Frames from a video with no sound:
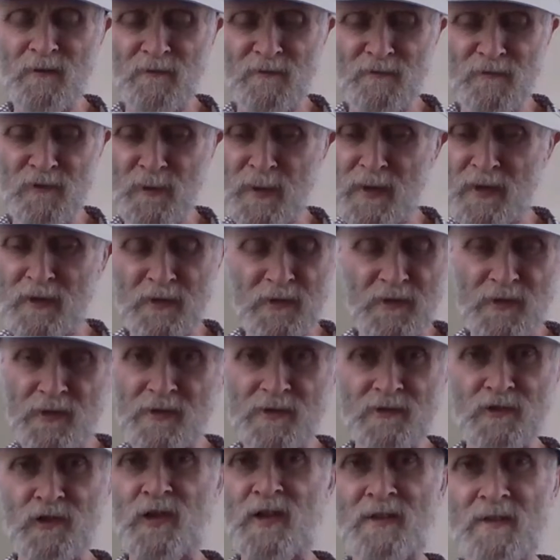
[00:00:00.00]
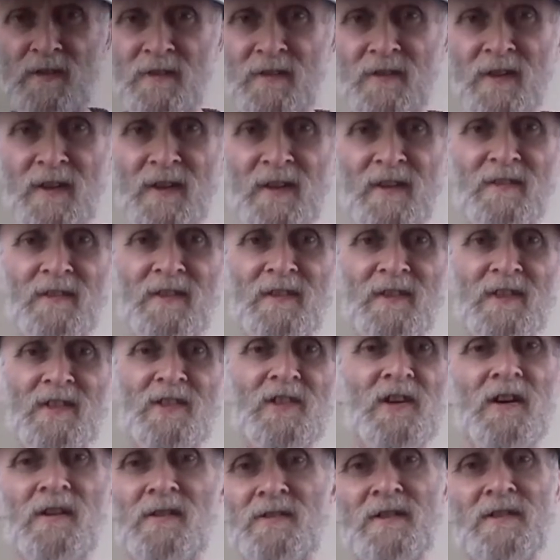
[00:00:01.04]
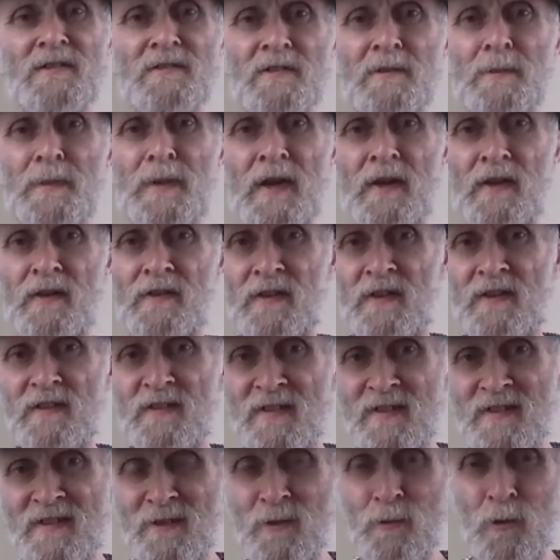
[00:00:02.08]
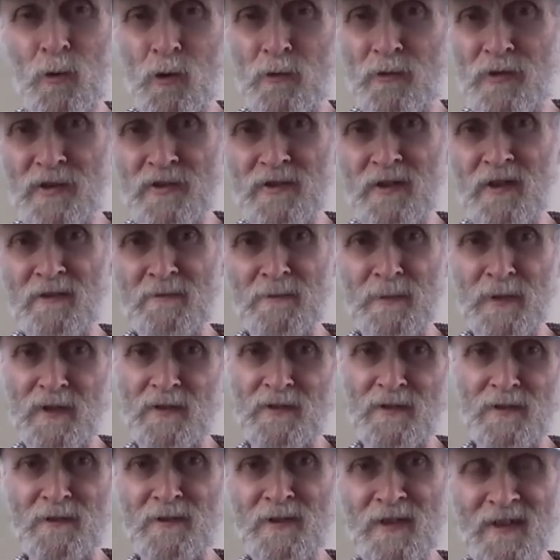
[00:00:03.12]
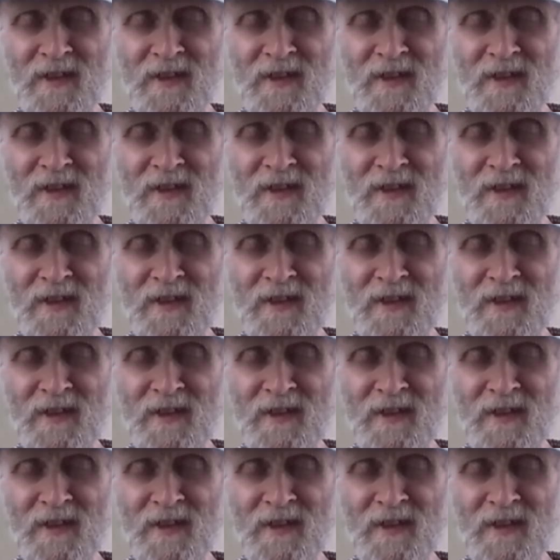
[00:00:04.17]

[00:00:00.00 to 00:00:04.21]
from under the strings, the guitar sounds amazing all of a sudden, because